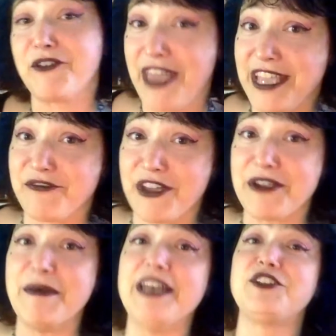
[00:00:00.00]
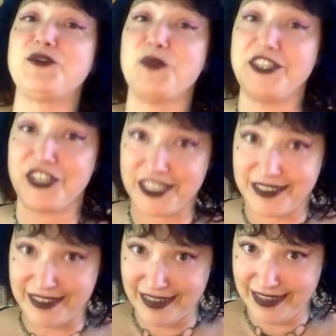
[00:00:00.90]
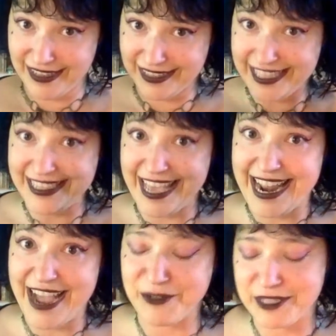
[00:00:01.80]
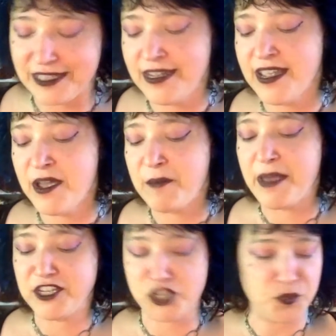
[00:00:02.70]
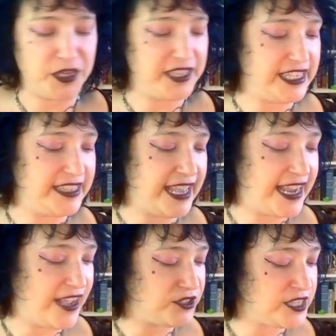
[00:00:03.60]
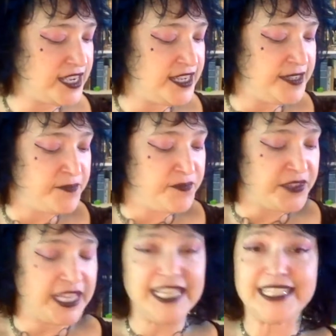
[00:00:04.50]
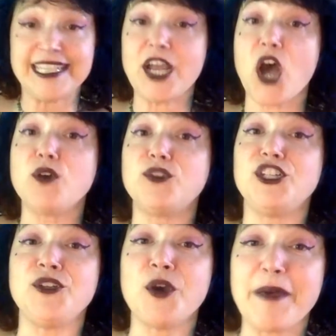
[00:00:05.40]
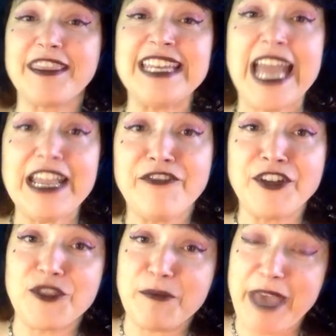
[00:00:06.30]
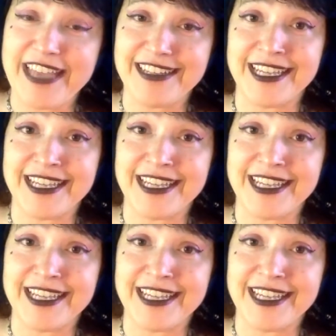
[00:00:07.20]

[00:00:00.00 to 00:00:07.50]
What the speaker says: Thank you very much. We should clean that out. Make sure we clean that out. And he said, "Oh, do you know about the knife under the bed?"